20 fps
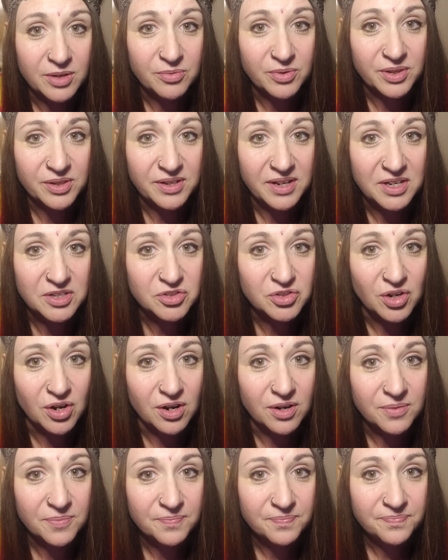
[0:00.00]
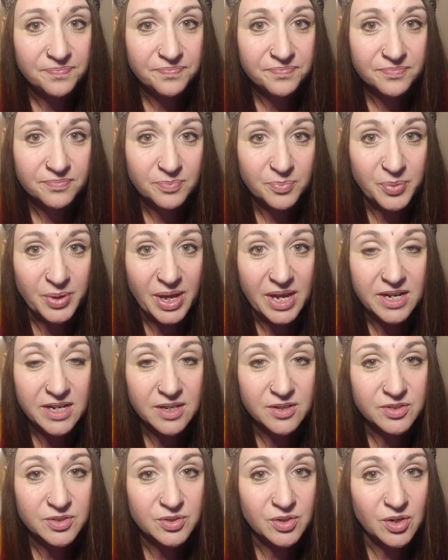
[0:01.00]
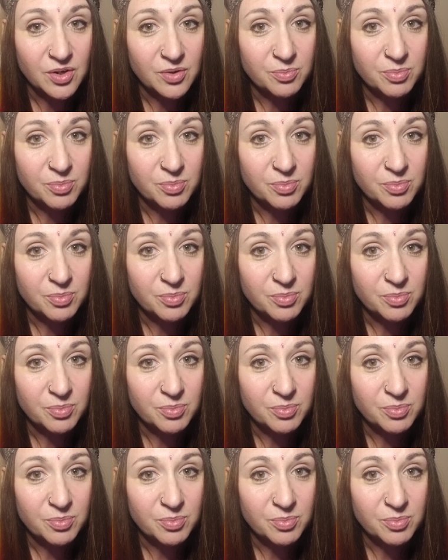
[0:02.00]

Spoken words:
with nature, planting certain